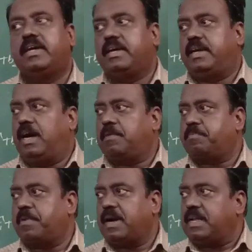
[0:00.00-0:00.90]
Dot
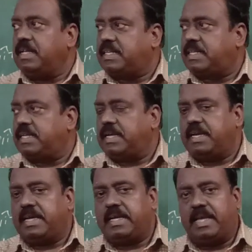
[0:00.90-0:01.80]
product is
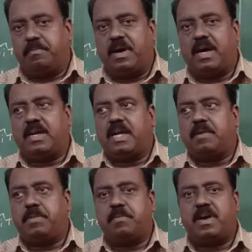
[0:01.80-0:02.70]
A bar
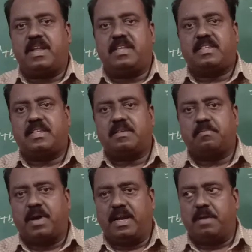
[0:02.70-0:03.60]
dot B bar is
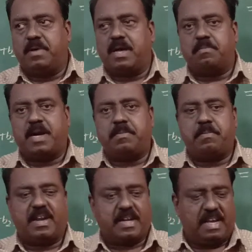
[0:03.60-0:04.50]
mod A bar, mod B
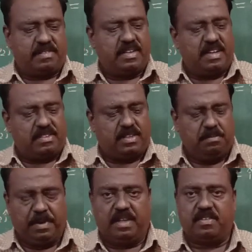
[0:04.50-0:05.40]
bar, cos theta is
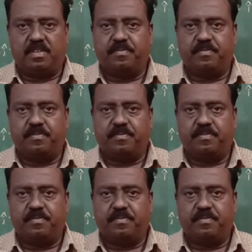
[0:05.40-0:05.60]
simply.